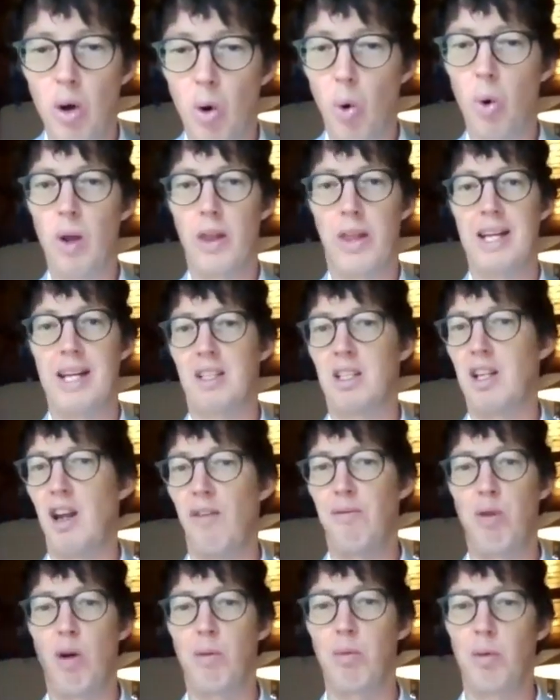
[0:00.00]
All of that
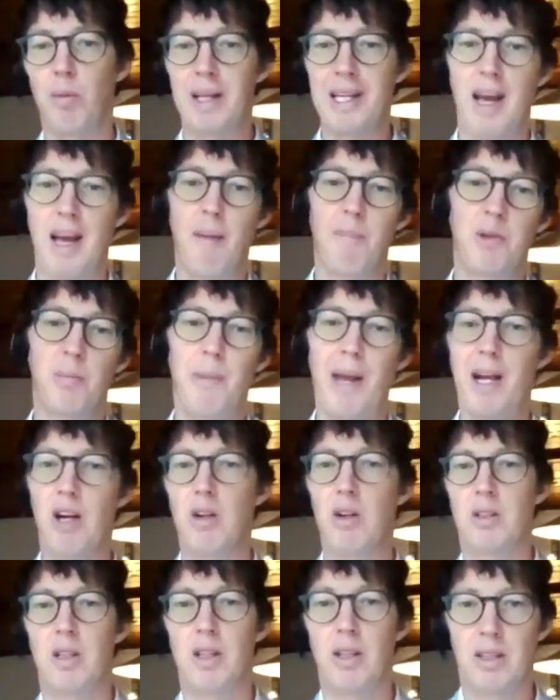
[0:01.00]
stuff probably comes back
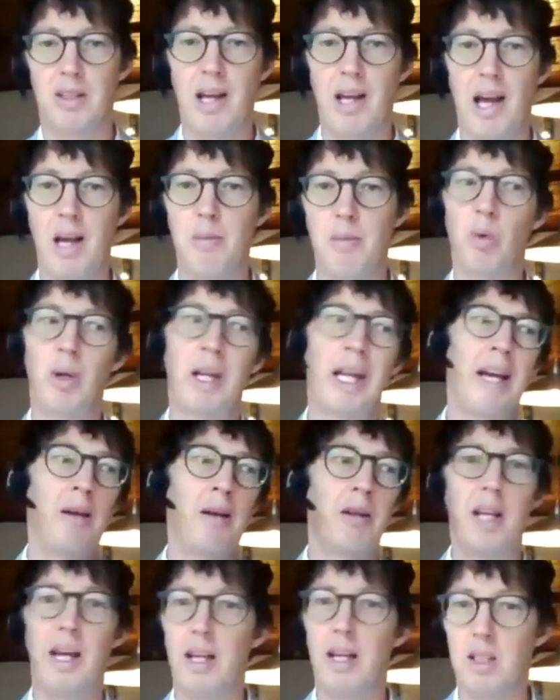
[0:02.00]
onto the table.
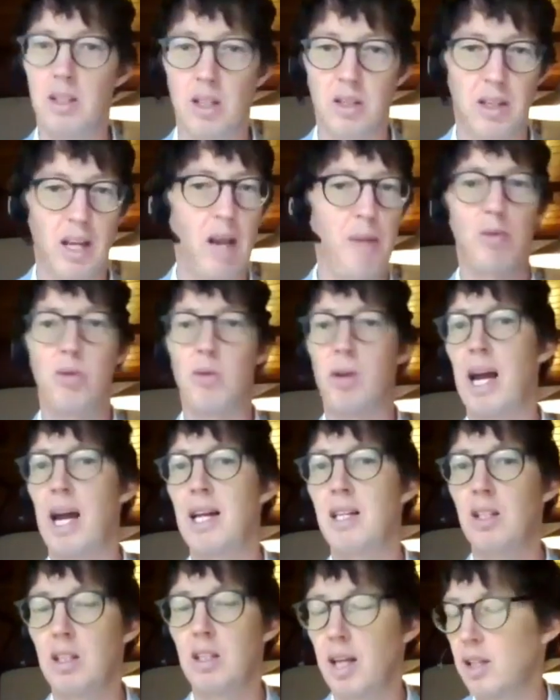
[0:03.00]
Land taxes, capital
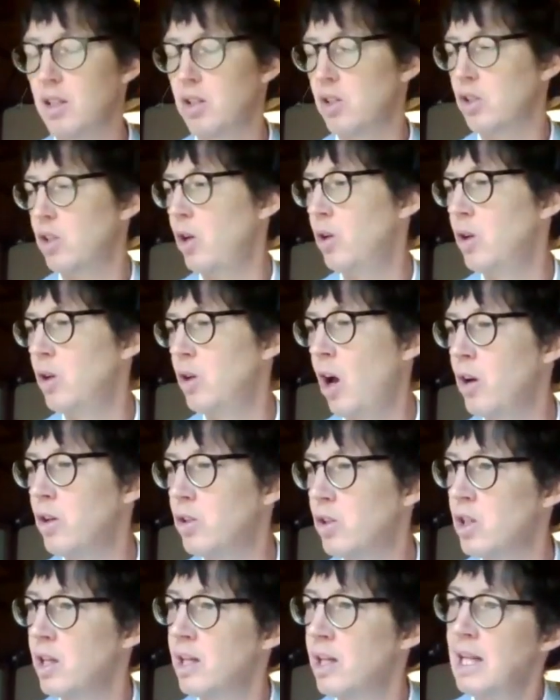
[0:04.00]
gains taxes, who
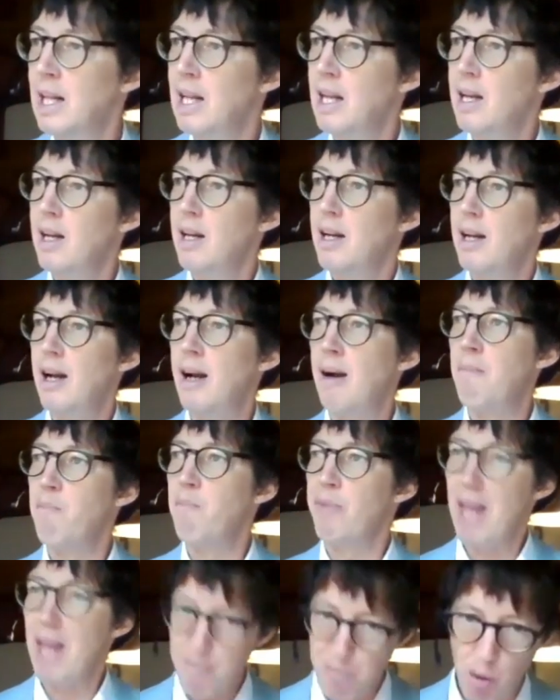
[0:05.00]
knows?
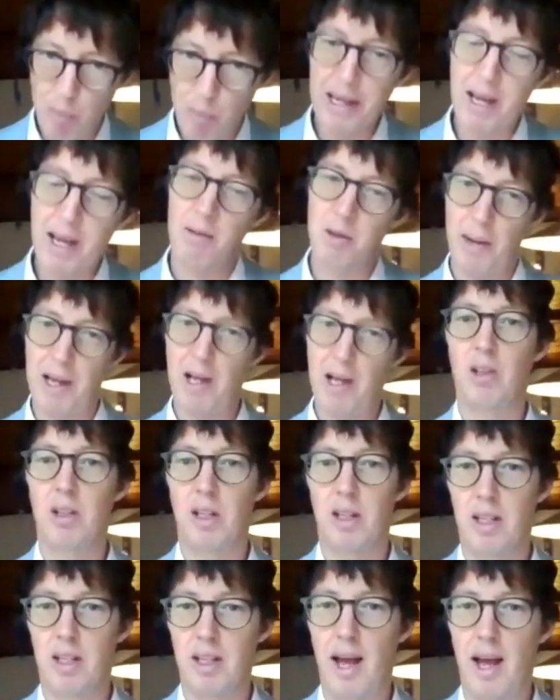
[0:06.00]
That probably comes back
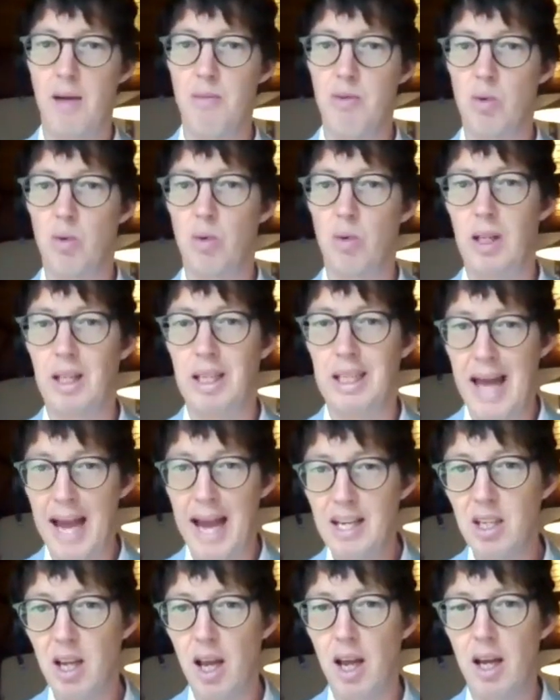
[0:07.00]
onto the table
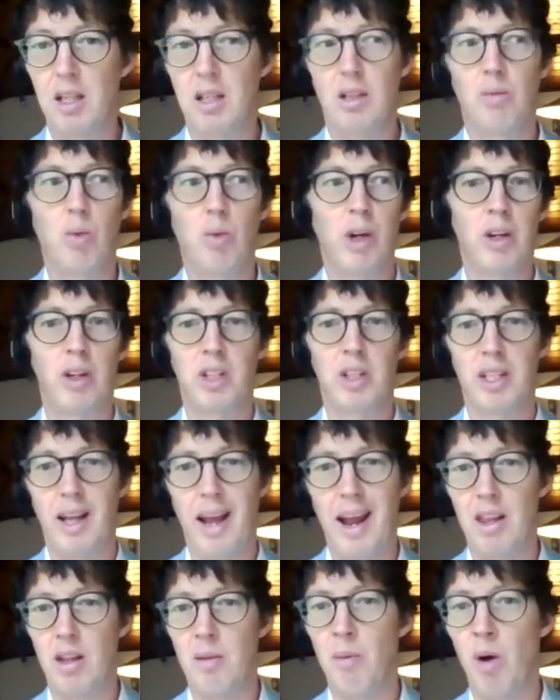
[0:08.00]
later. Whereas
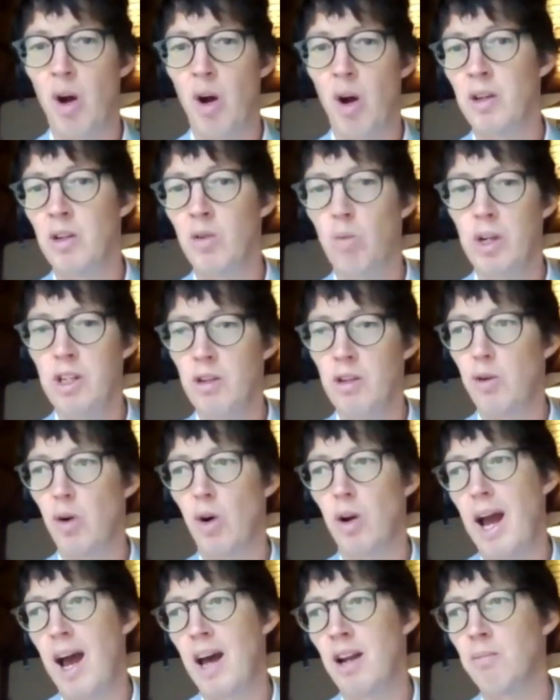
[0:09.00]
at the moment, when you've
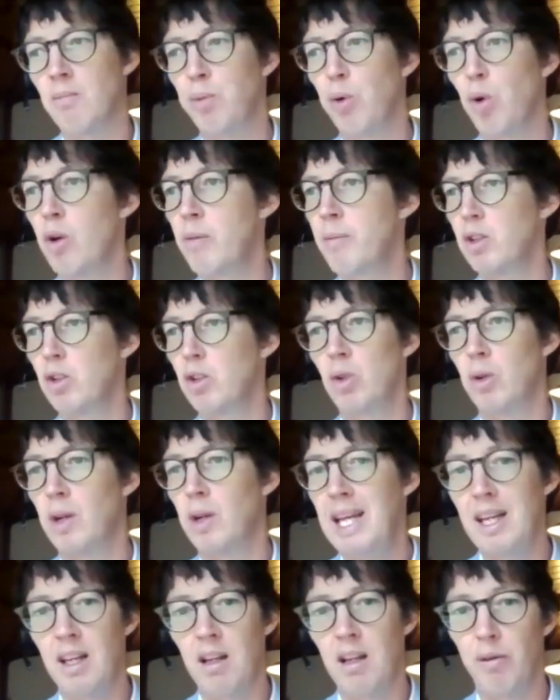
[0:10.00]
got unemployment sort
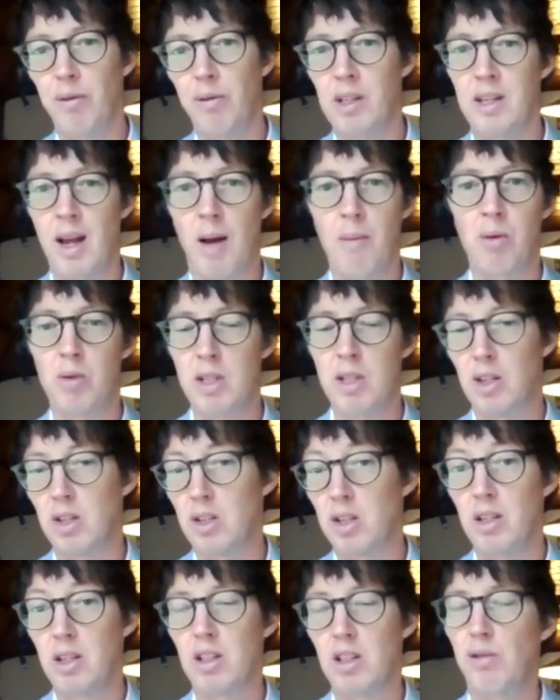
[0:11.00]
of heading for double
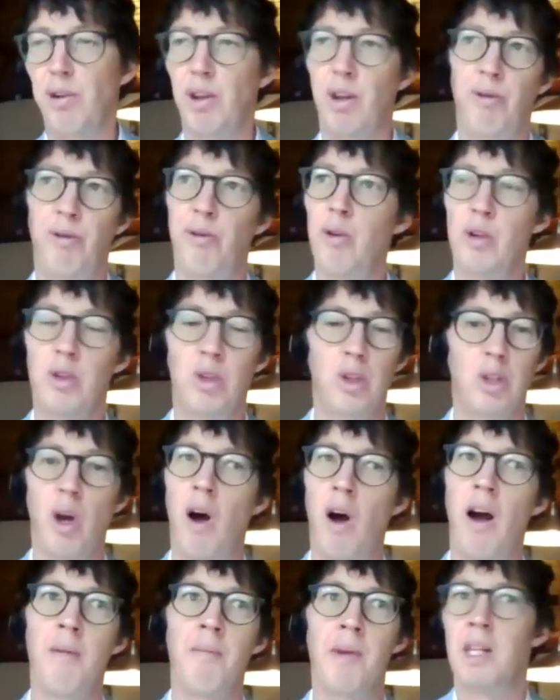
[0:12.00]
digits for the first
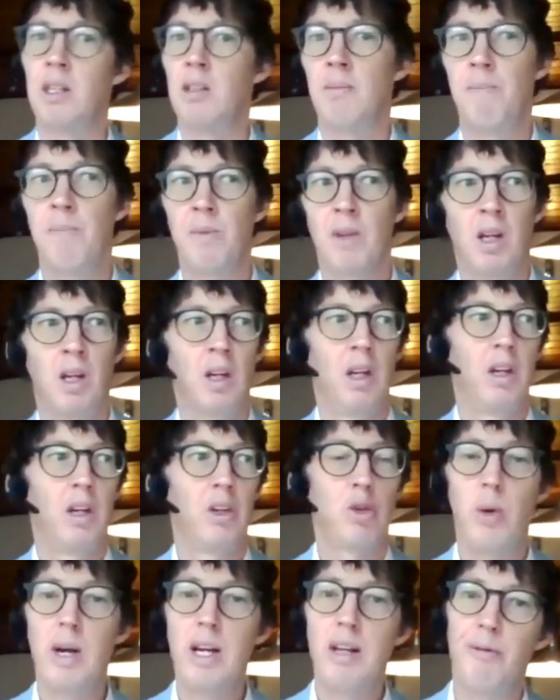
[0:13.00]
time in
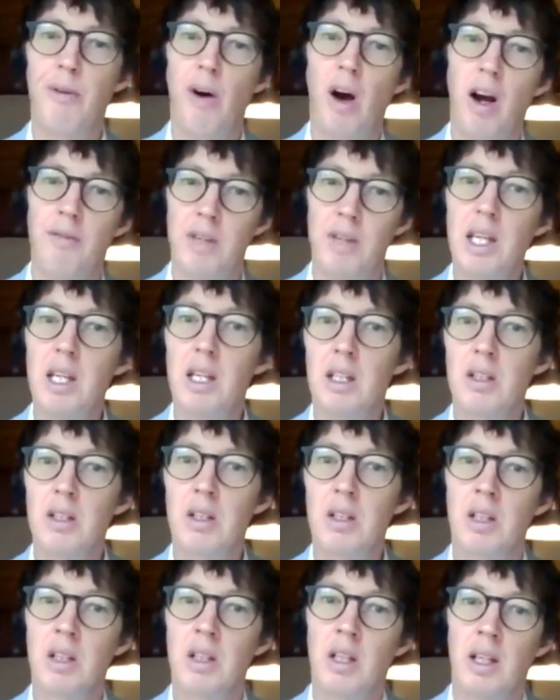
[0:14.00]
25 years,